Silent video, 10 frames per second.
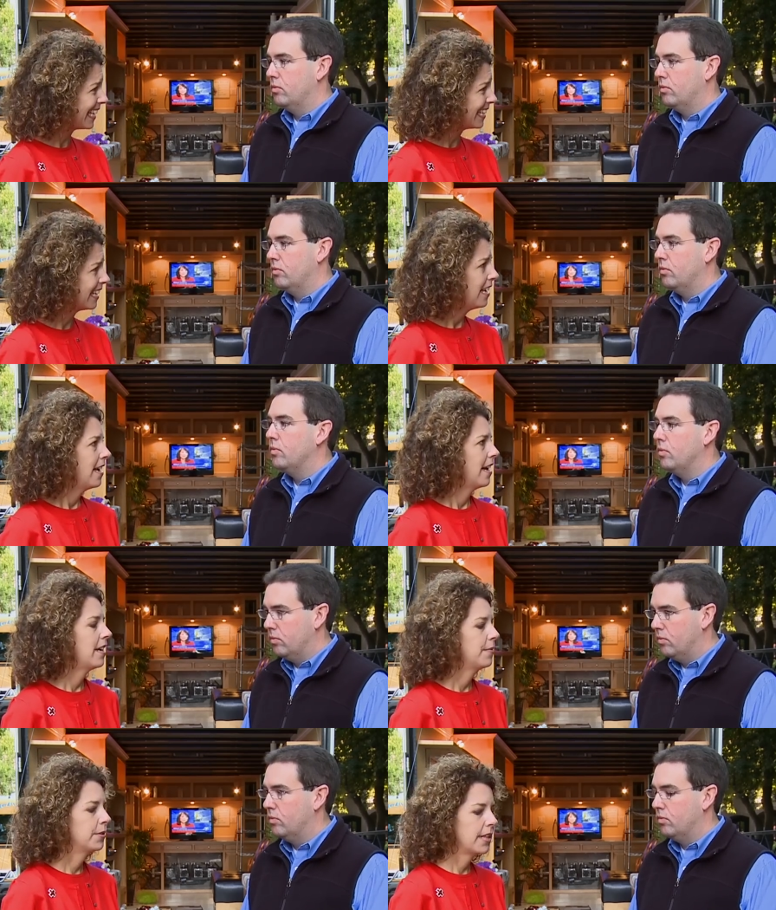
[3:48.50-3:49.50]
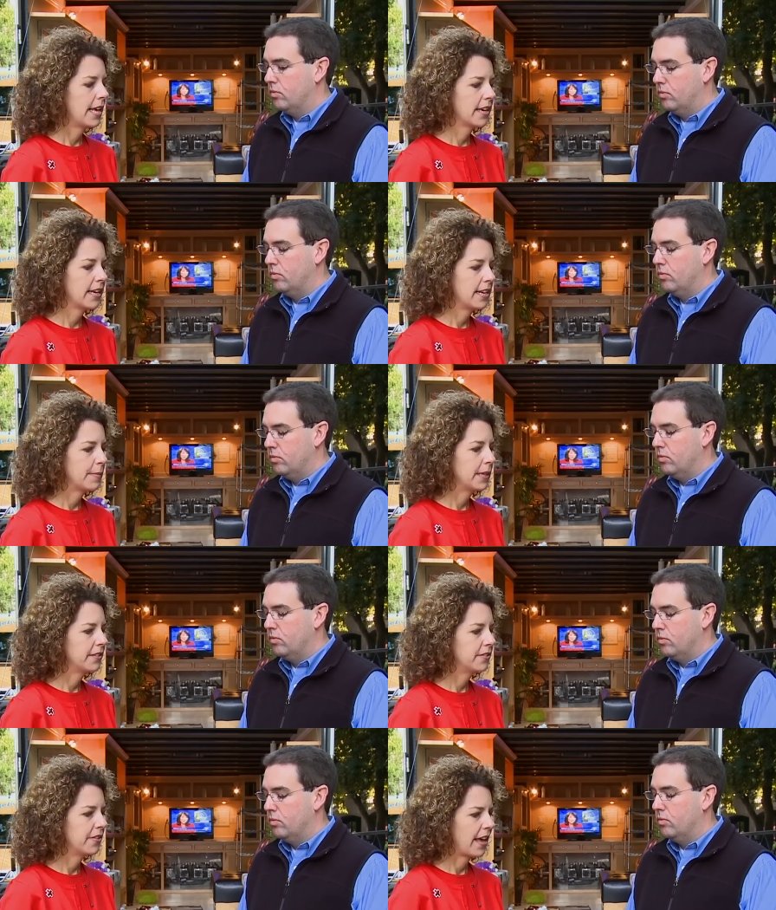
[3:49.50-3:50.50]
Speaker 1: kit um, so that you can
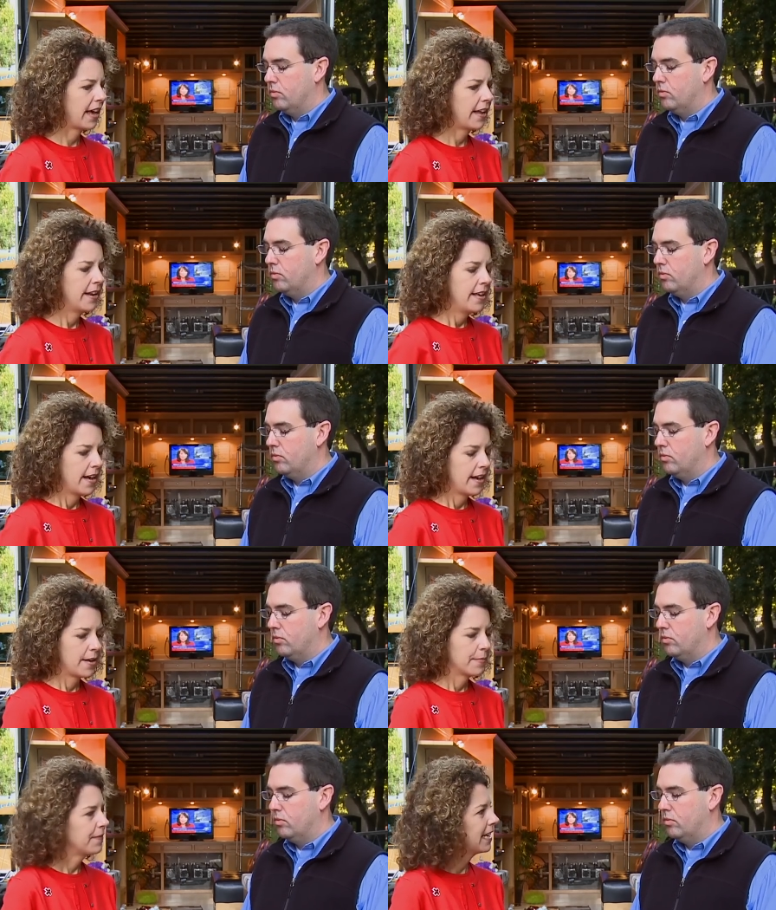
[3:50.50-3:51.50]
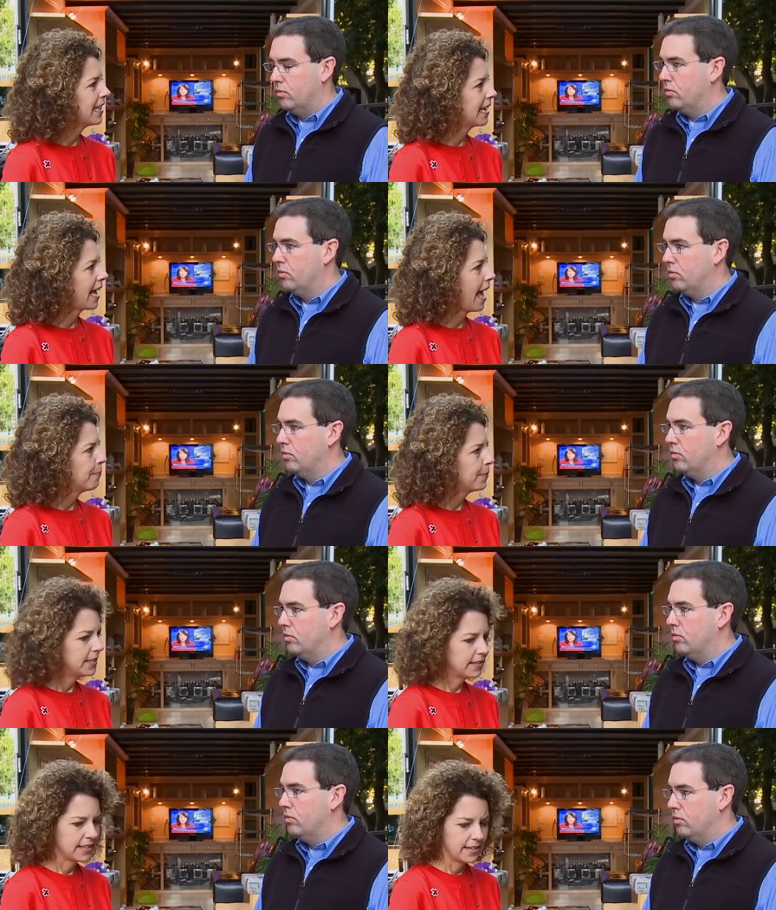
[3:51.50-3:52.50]
administer that um, if anything
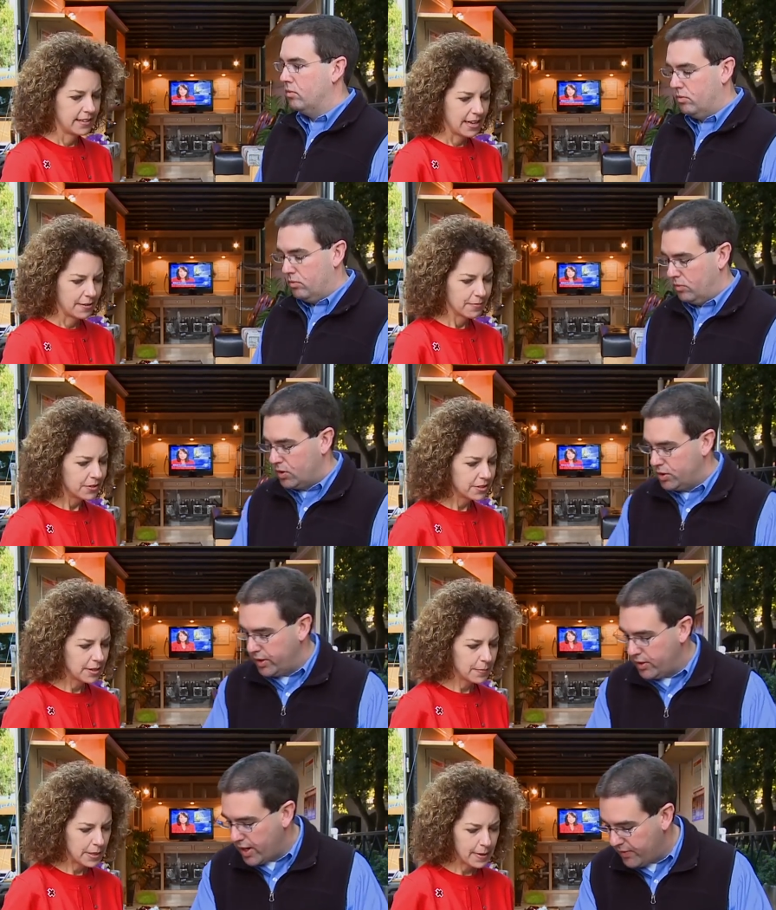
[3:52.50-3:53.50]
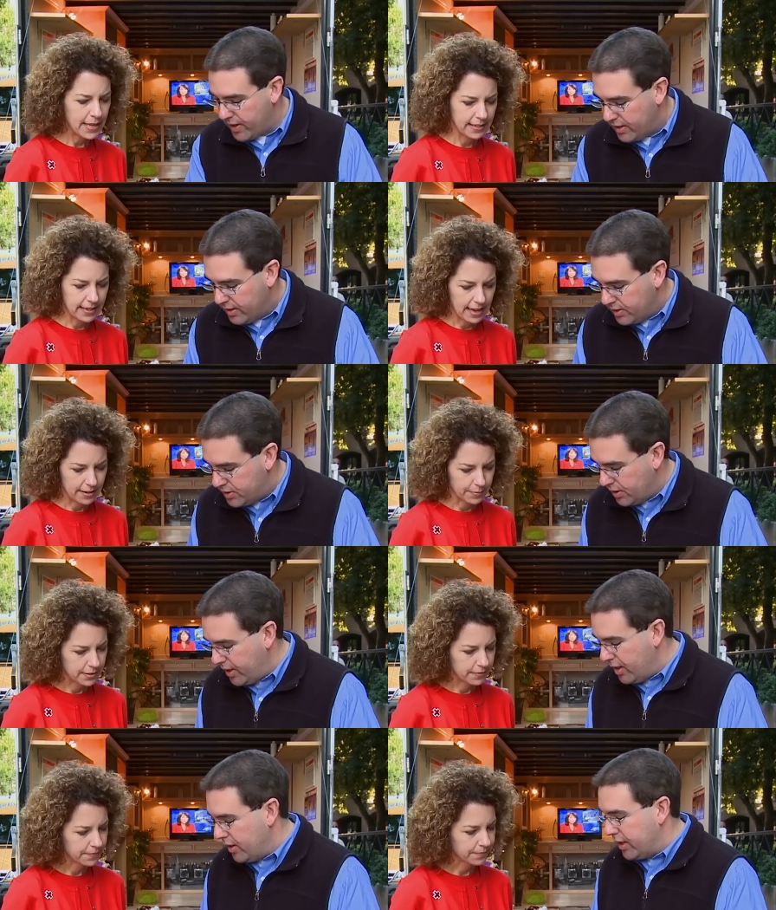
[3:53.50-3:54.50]
happens. And um, so then you have that. Items.
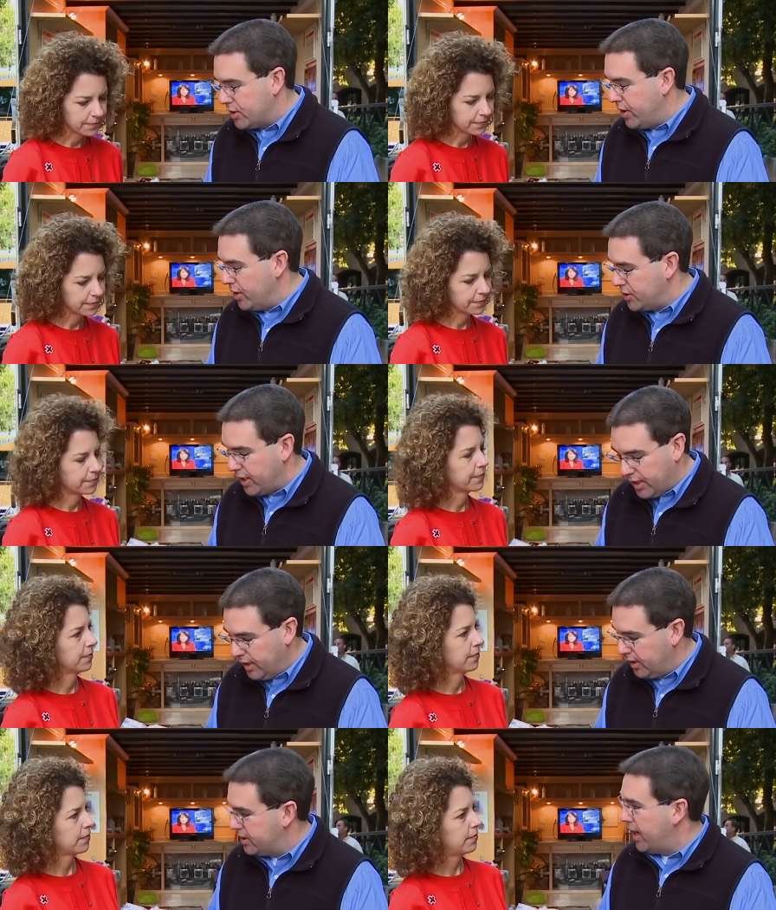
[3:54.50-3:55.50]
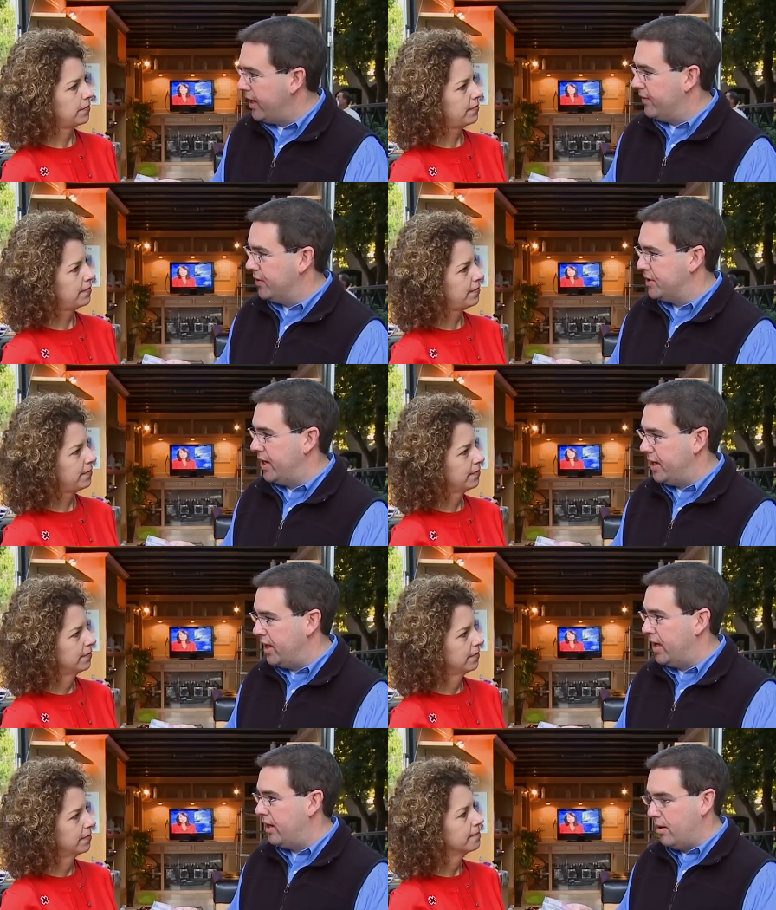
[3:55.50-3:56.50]
So
Speaker 2: in here, like so, here's like a little tiny first aid
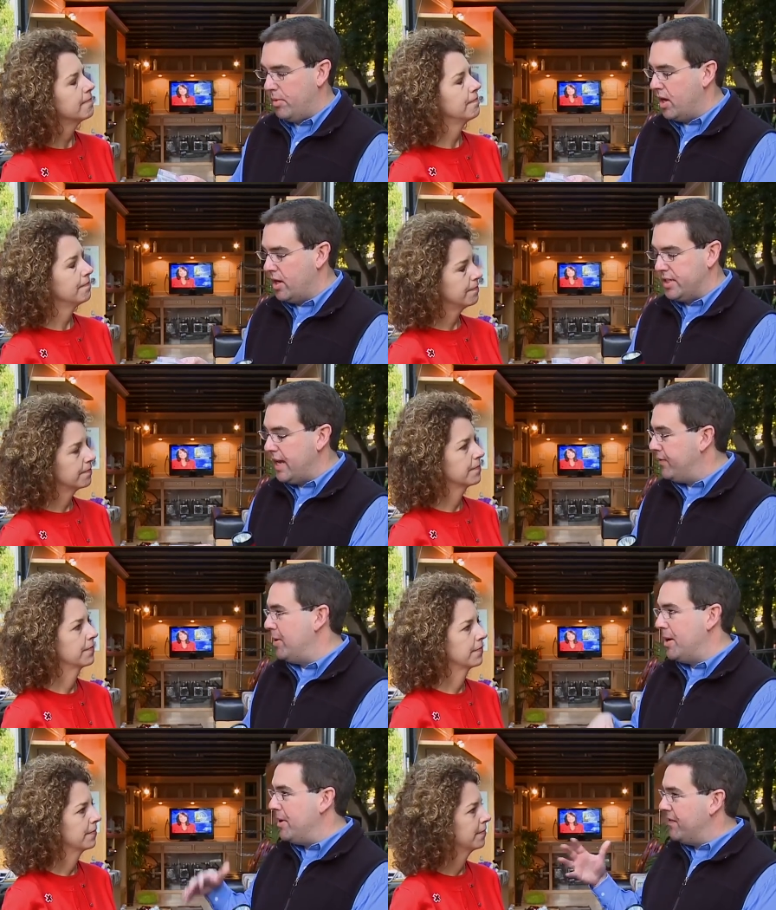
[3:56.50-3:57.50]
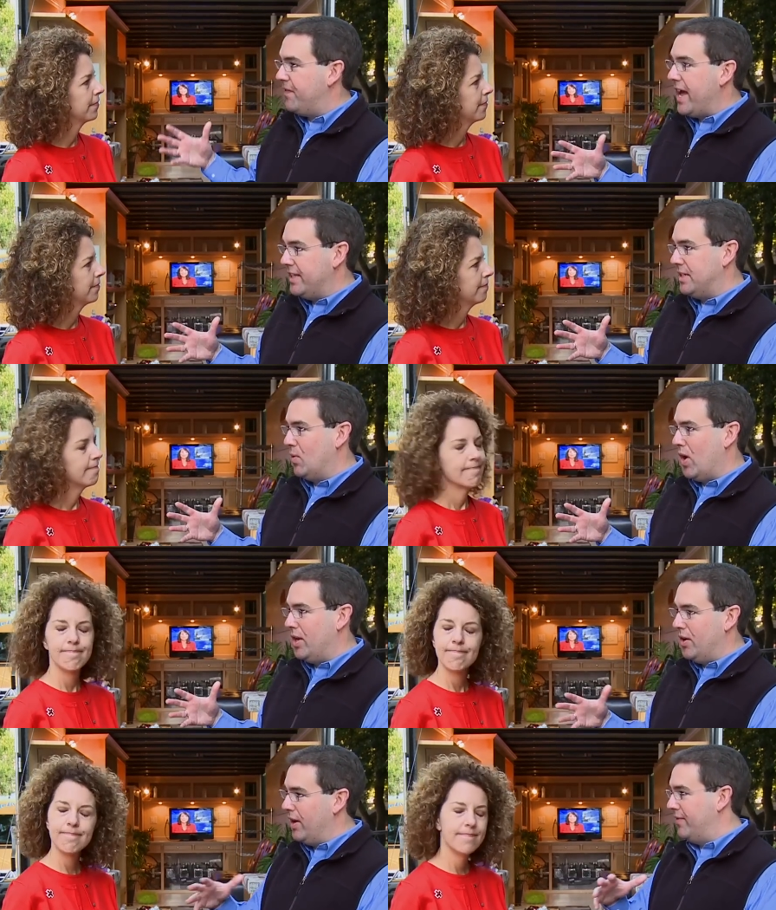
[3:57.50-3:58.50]
kit, and it doesn't have to be a big fancy
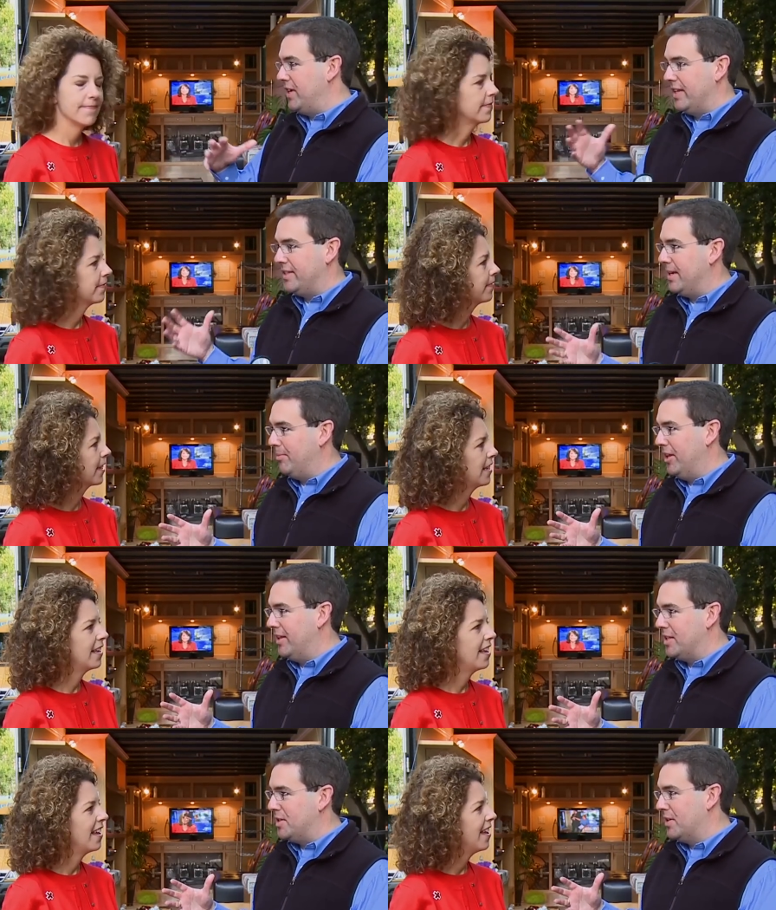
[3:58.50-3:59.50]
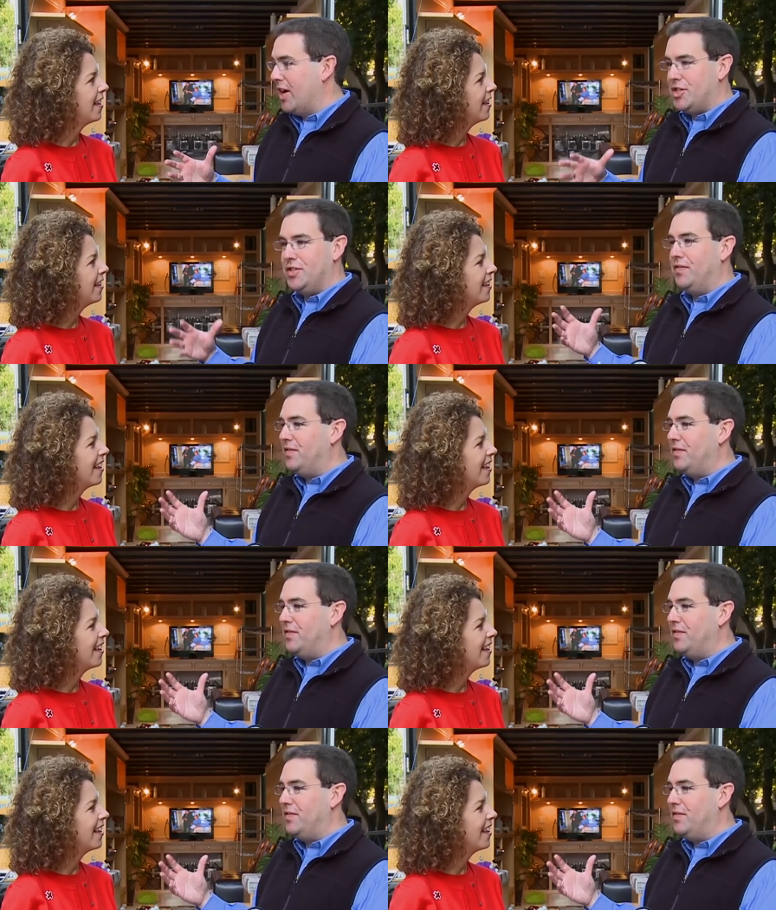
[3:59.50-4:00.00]
one. You don't mm -hmm. have to mm-hmm. get something that's cost you